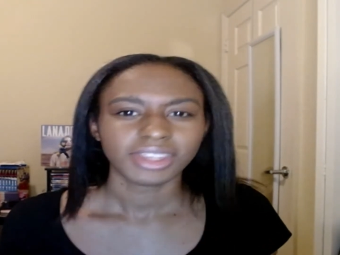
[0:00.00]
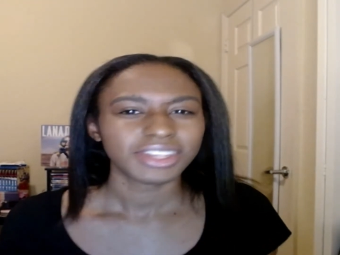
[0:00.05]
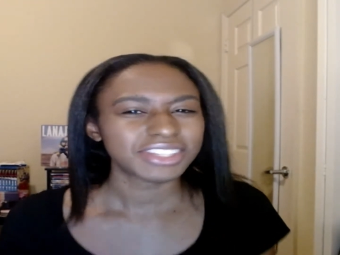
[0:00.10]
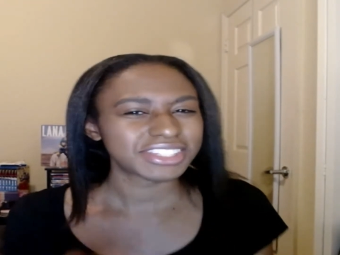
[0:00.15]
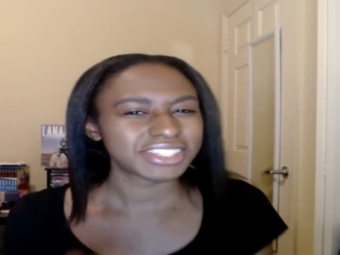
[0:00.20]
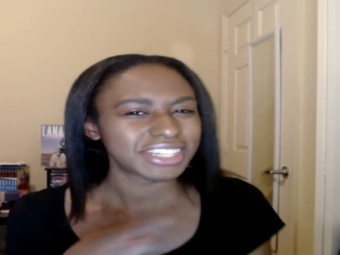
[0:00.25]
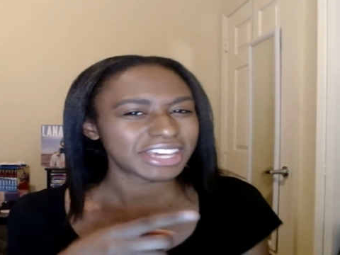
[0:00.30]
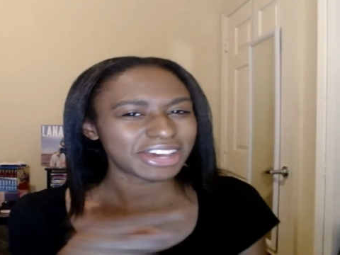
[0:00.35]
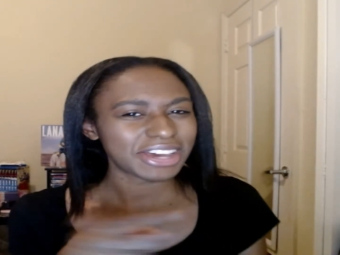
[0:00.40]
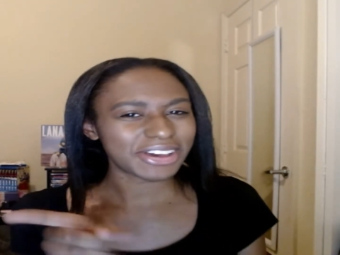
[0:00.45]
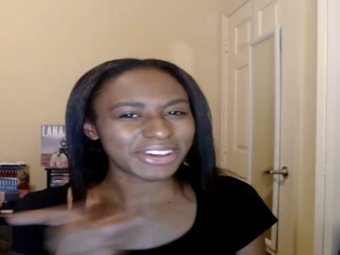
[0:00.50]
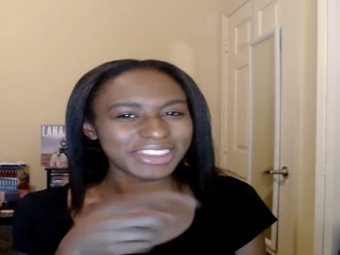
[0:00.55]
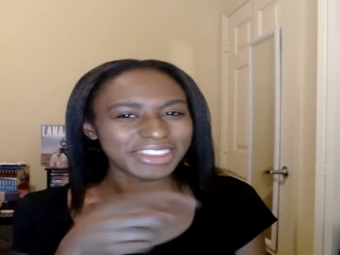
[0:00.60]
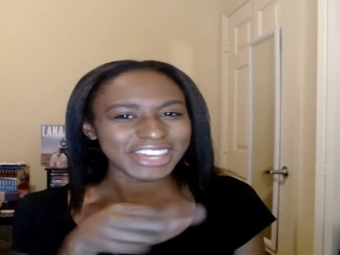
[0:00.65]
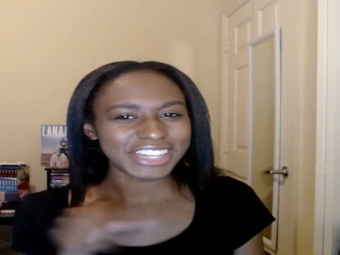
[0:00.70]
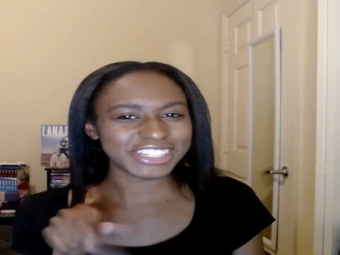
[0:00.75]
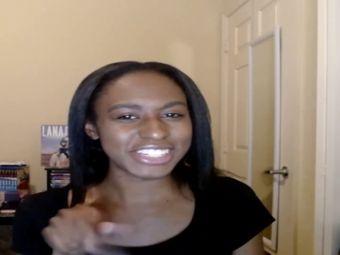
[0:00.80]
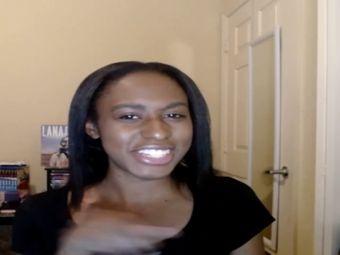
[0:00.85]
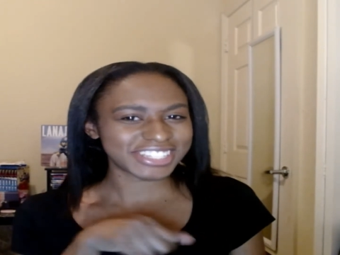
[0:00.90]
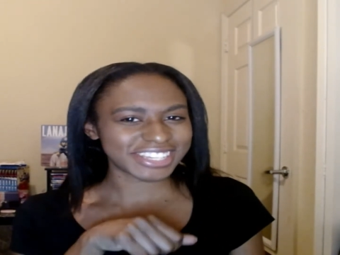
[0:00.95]
You see how all
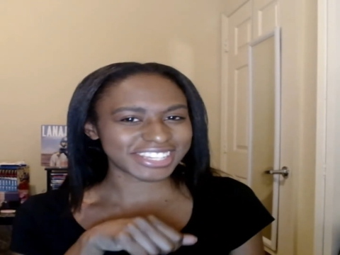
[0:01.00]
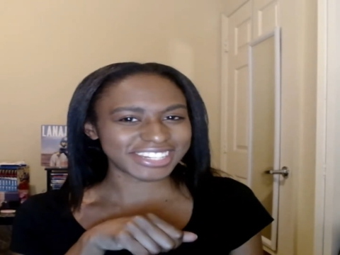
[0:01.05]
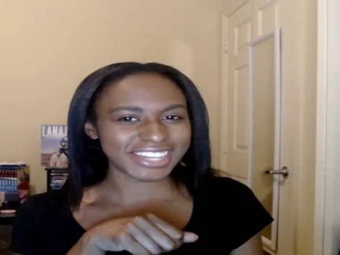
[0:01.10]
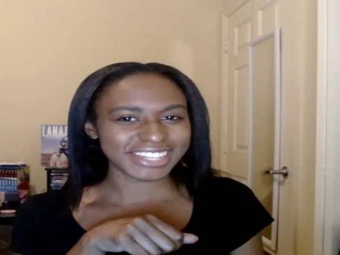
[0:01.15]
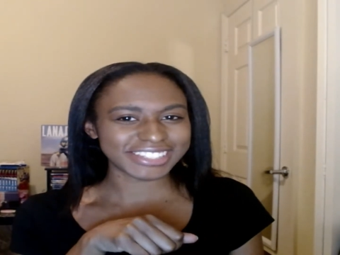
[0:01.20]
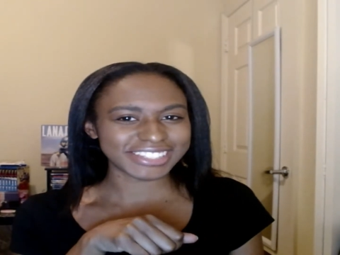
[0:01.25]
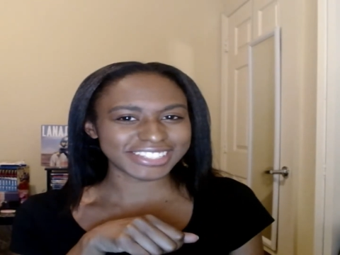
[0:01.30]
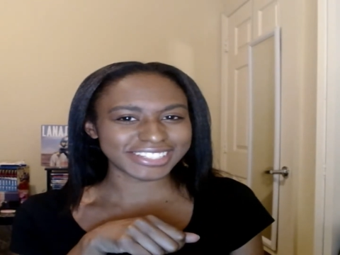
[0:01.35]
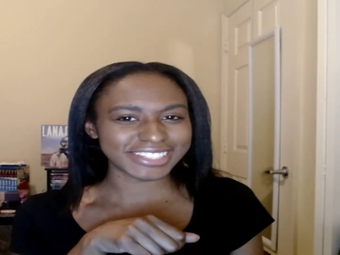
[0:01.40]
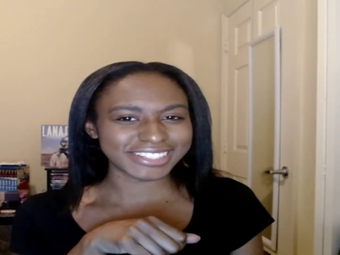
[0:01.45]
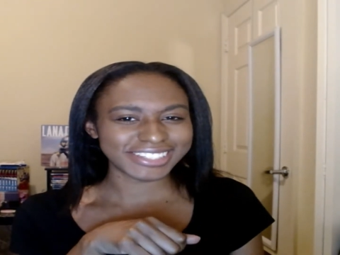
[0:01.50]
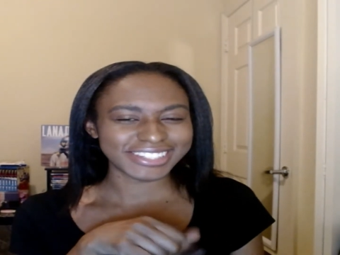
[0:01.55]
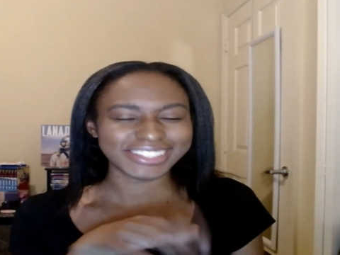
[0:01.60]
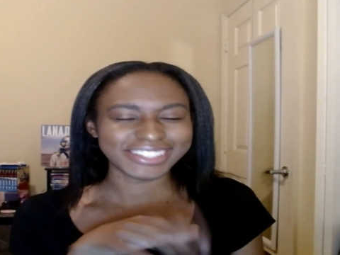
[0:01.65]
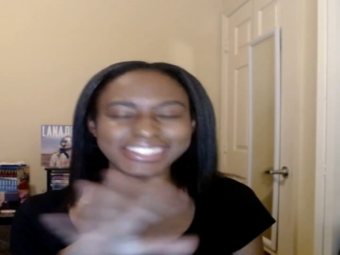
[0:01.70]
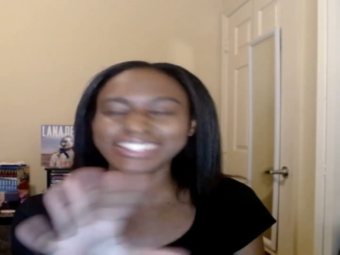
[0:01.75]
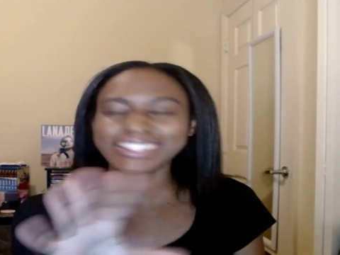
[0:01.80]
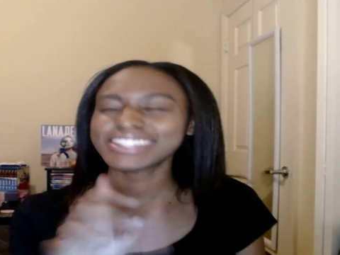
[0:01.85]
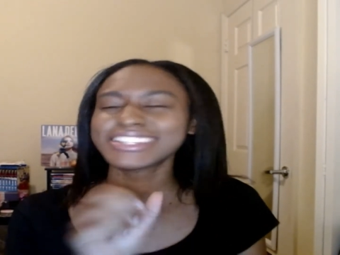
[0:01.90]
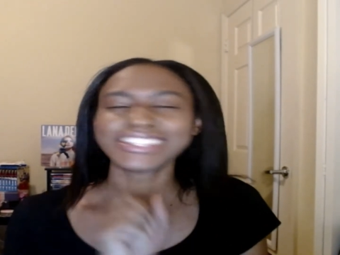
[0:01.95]
that just connected?
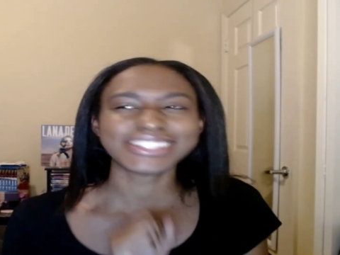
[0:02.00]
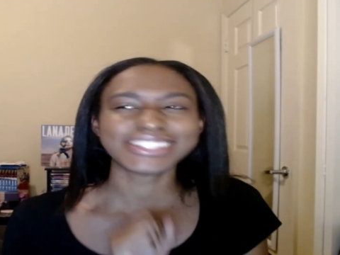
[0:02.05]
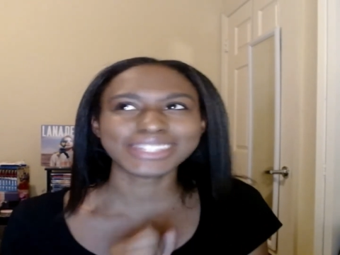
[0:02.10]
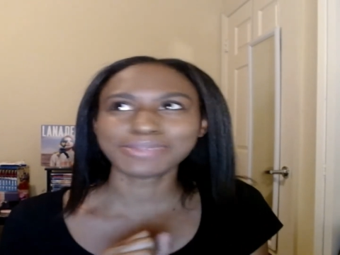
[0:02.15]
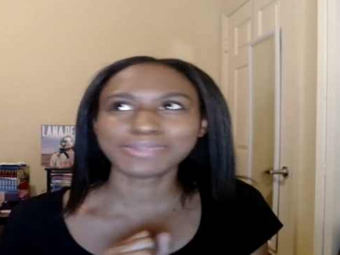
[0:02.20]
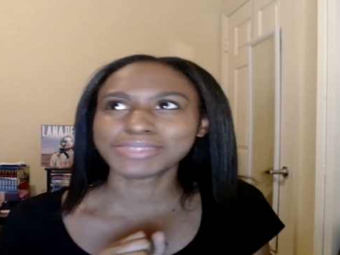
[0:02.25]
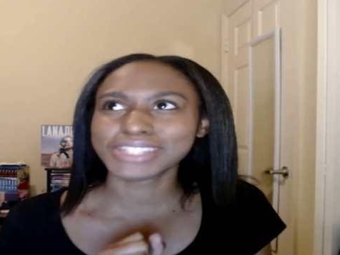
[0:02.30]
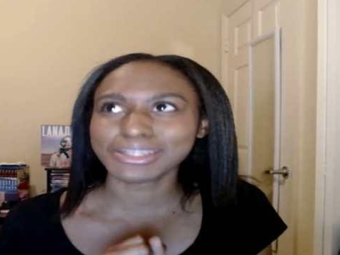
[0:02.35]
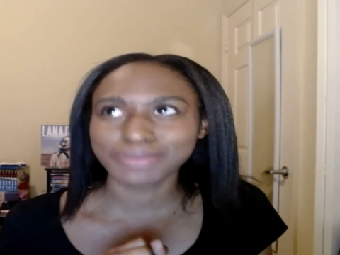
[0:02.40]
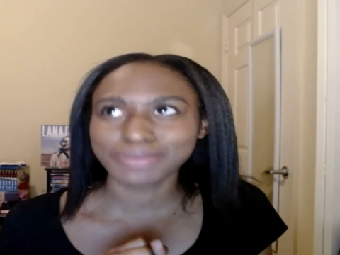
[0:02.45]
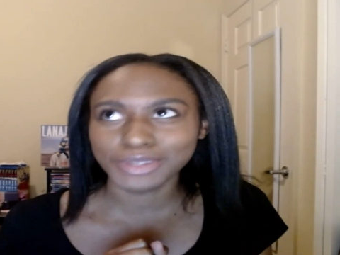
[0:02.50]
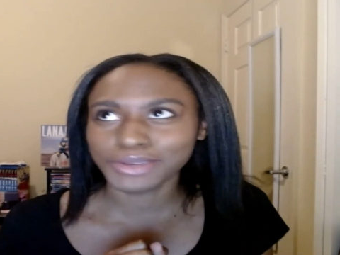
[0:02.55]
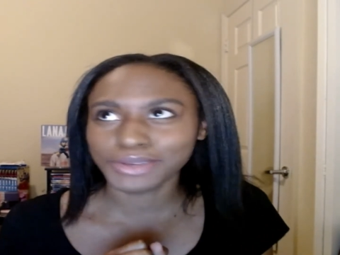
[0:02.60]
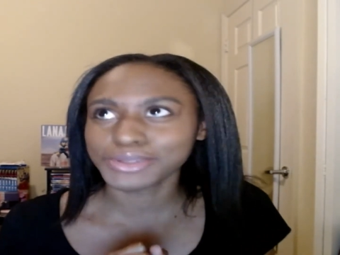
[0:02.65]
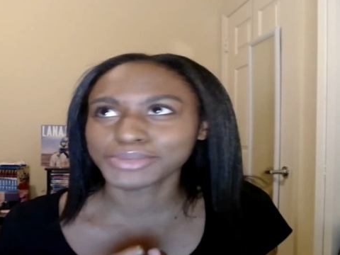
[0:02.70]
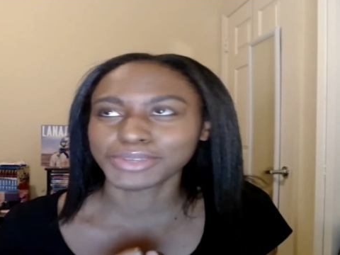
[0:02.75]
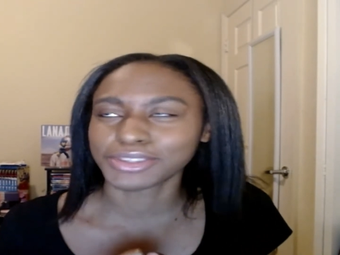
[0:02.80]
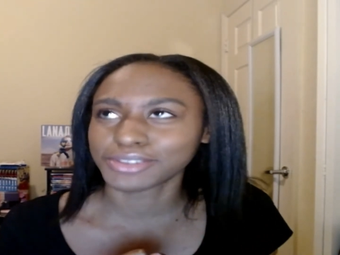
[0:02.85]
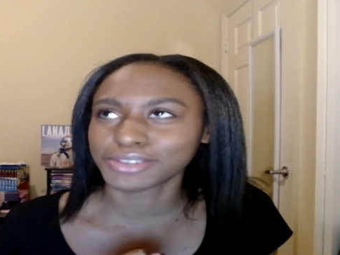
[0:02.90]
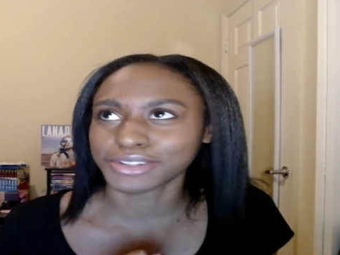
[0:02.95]
See, the Sims team
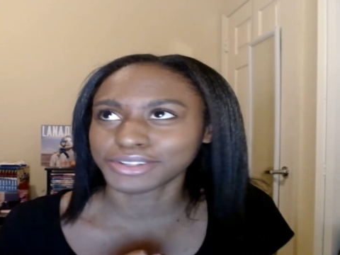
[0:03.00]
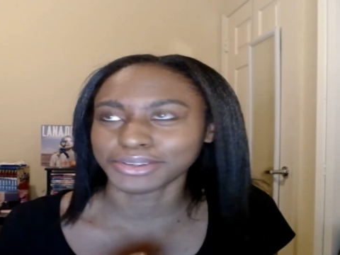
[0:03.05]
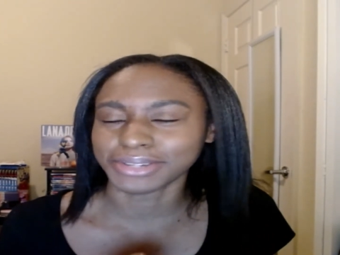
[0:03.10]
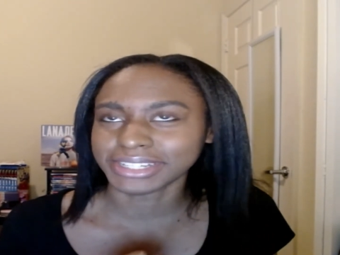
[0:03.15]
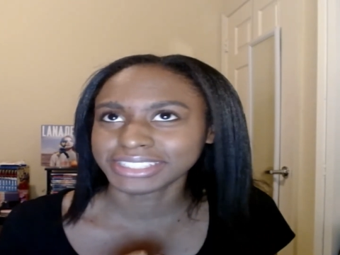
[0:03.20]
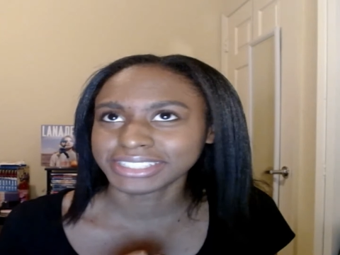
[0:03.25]
knows what they're doing.